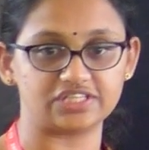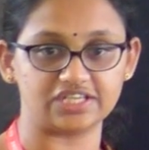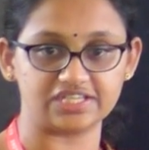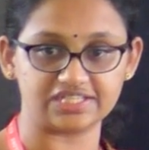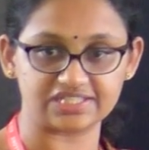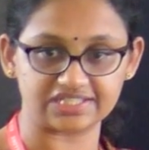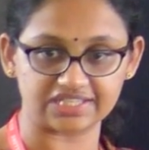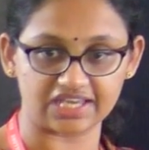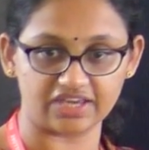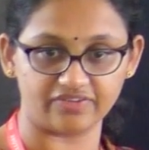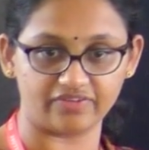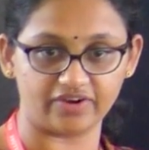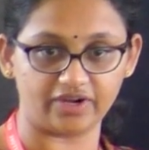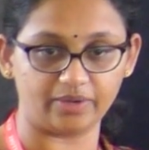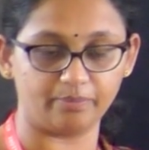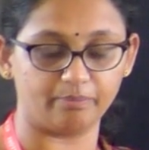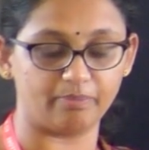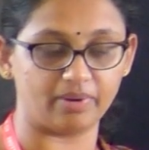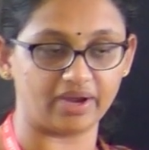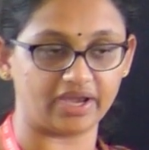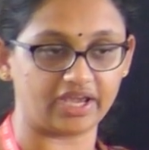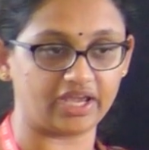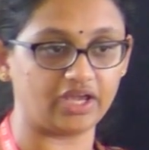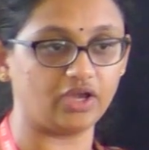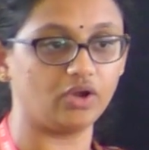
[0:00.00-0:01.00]
is given
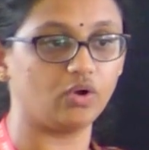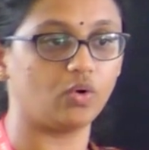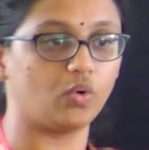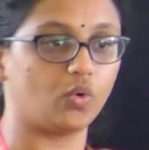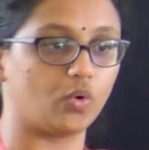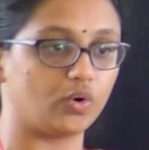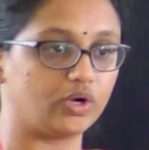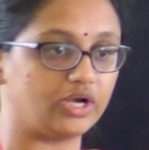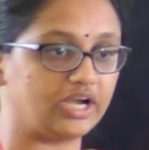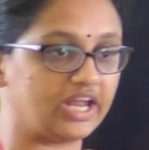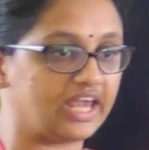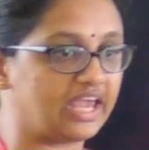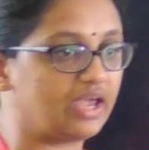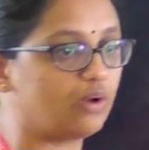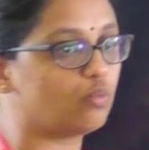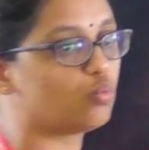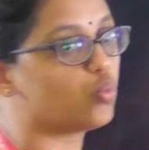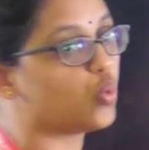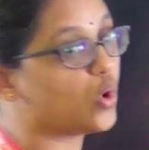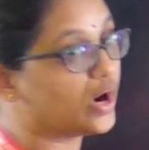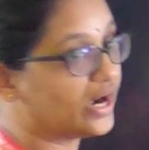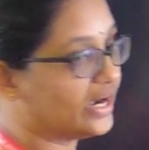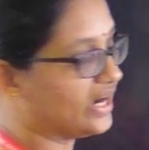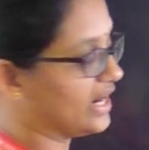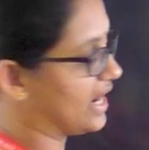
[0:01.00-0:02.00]
by only
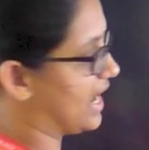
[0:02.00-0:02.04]
one